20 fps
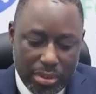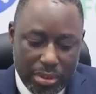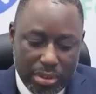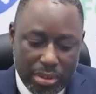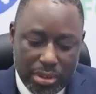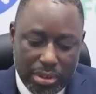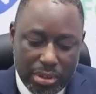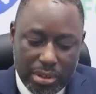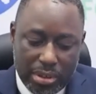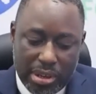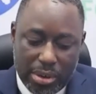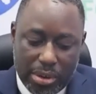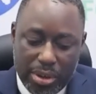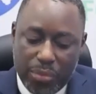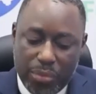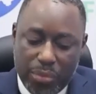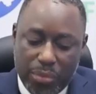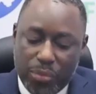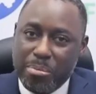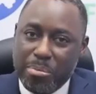Now,
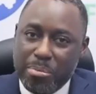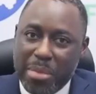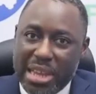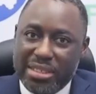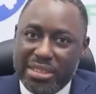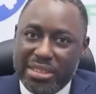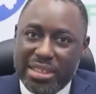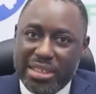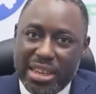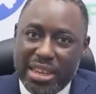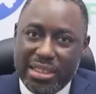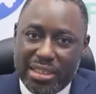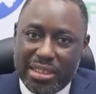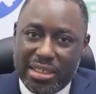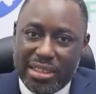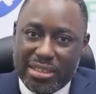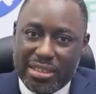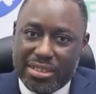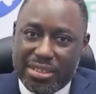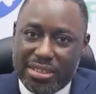if we maintain
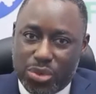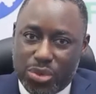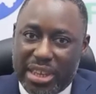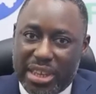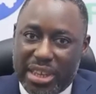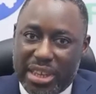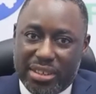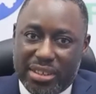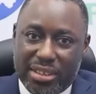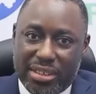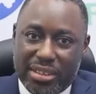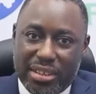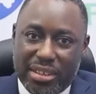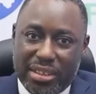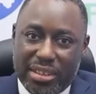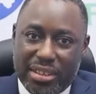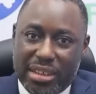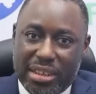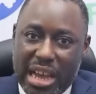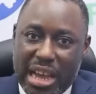this trend
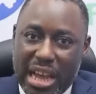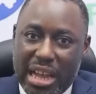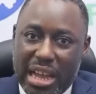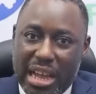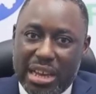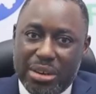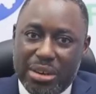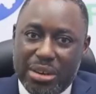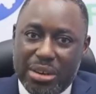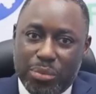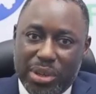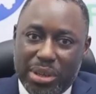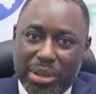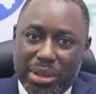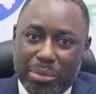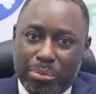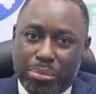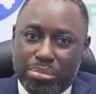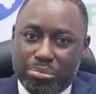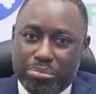and we
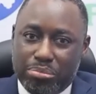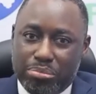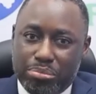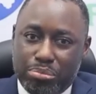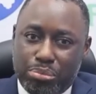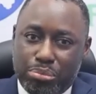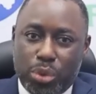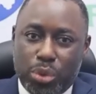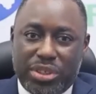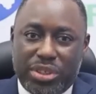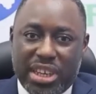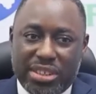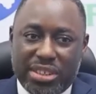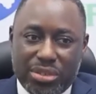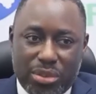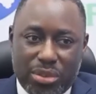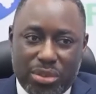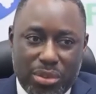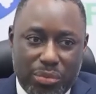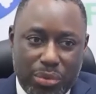project
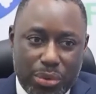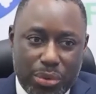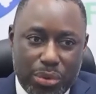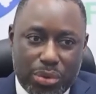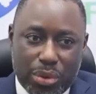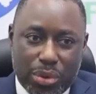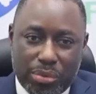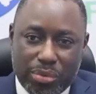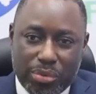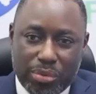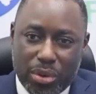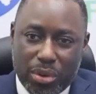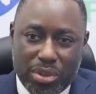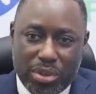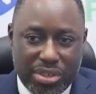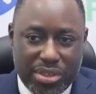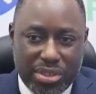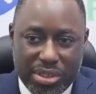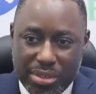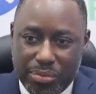into the future,
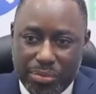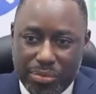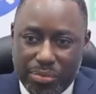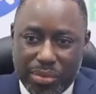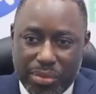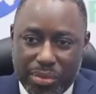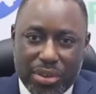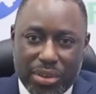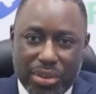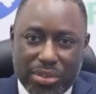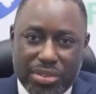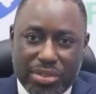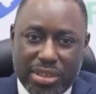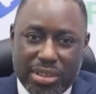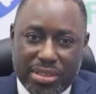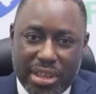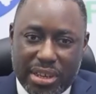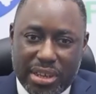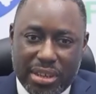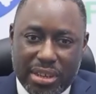considering various things
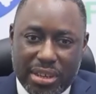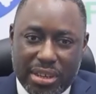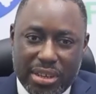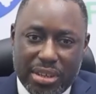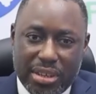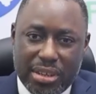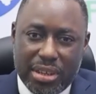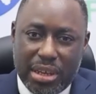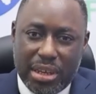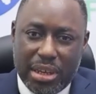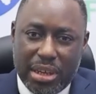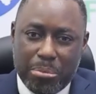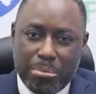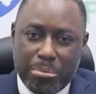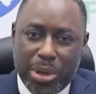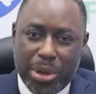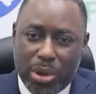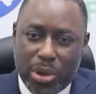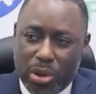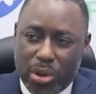that
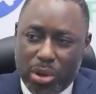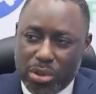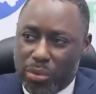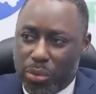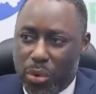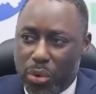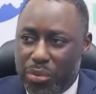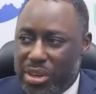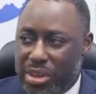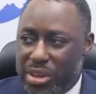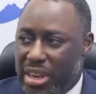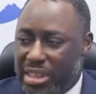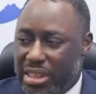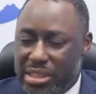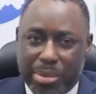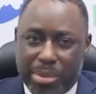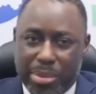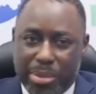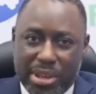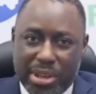because of
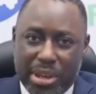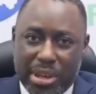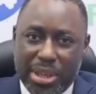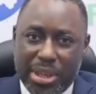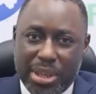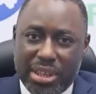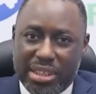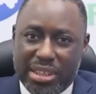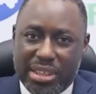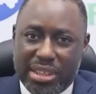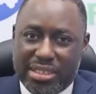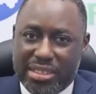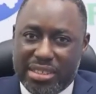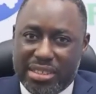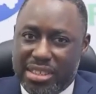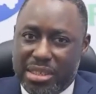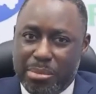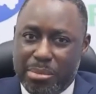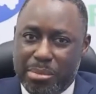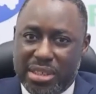COVID-19 pandemic, it is
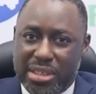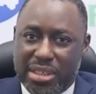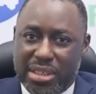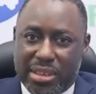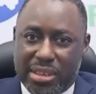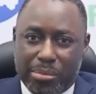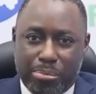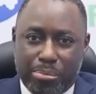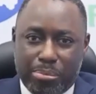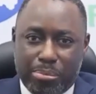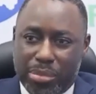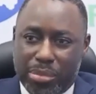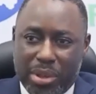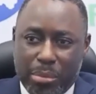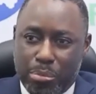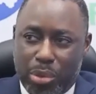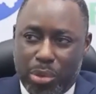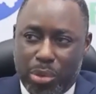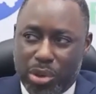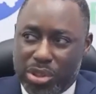estimated,
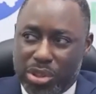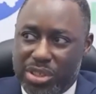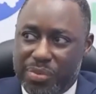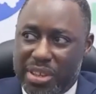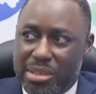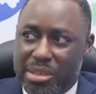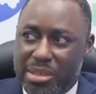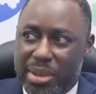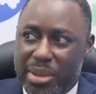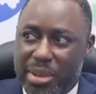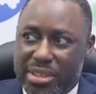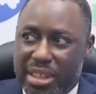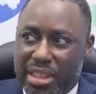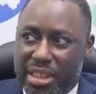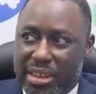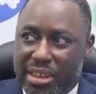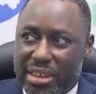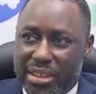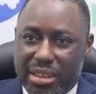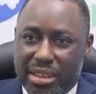positive estimates
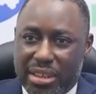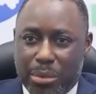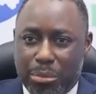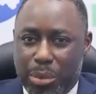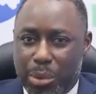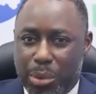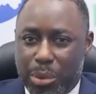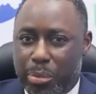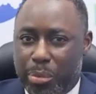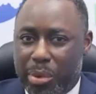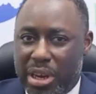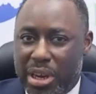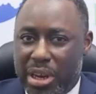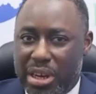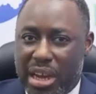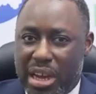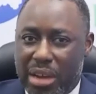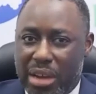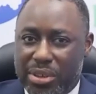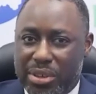that we will probably
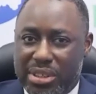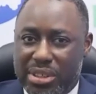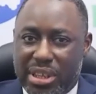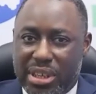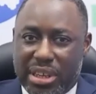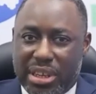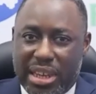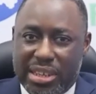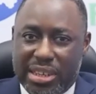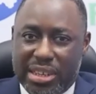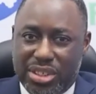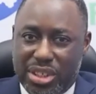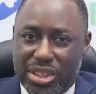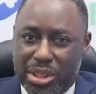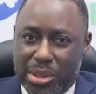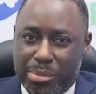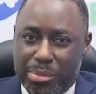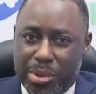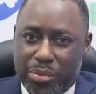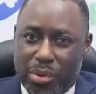have a decline in
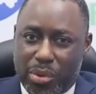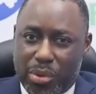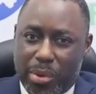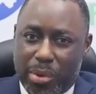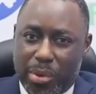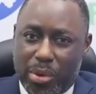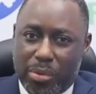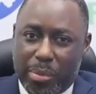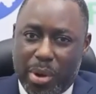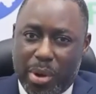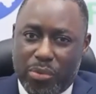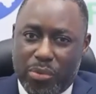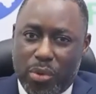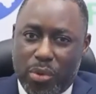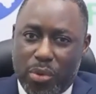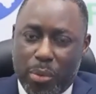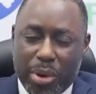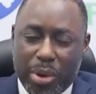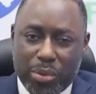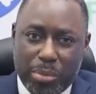GDP of about
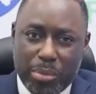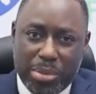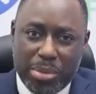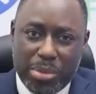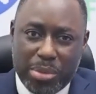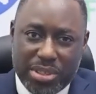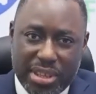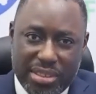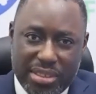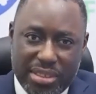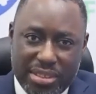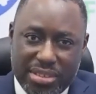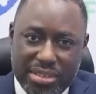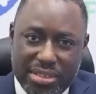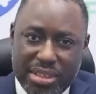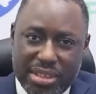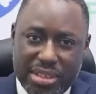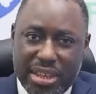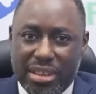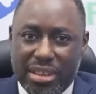4.1% this year.